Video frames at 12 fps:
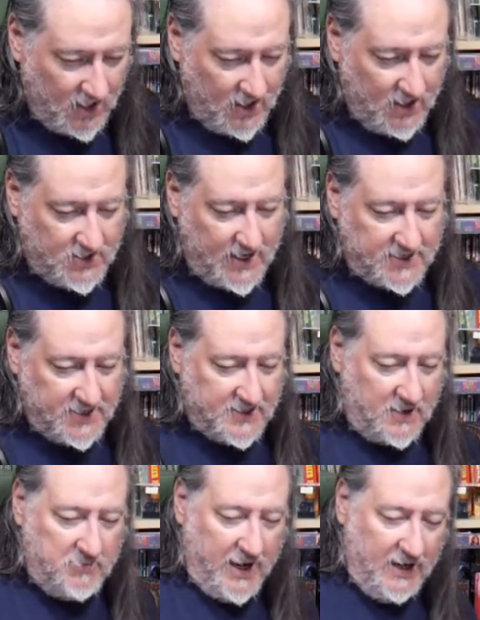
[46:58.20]
Jack says,
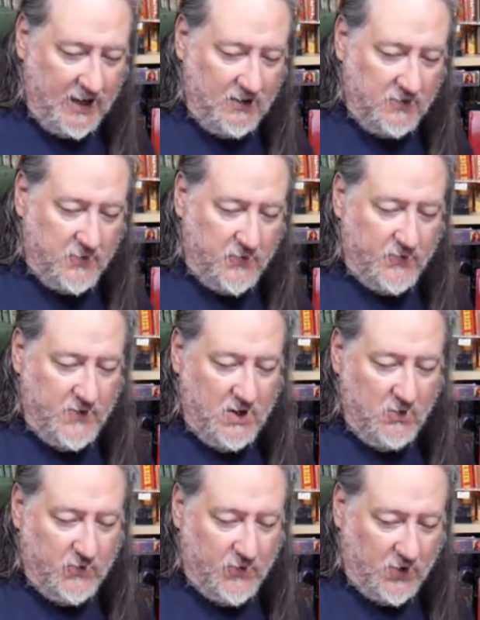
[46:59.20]
I'm painting
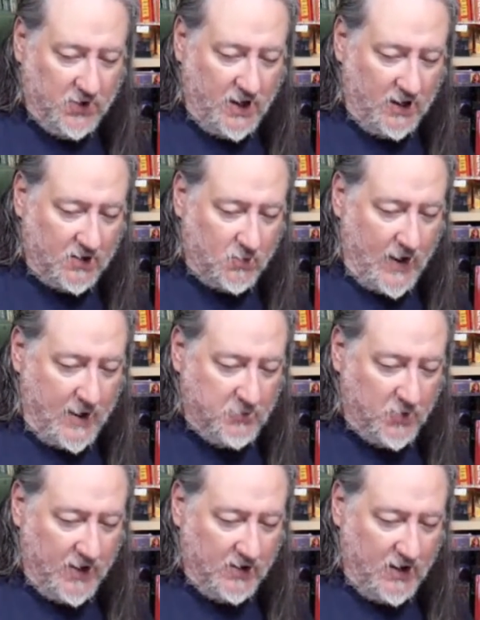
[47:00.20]
new full-color
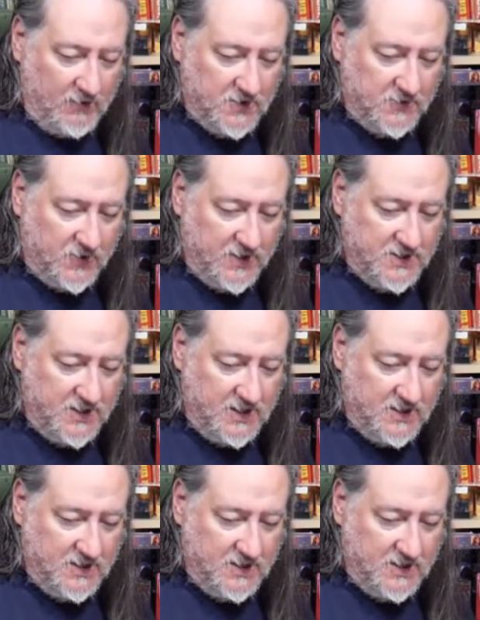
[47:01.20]
wraparound covers for each of these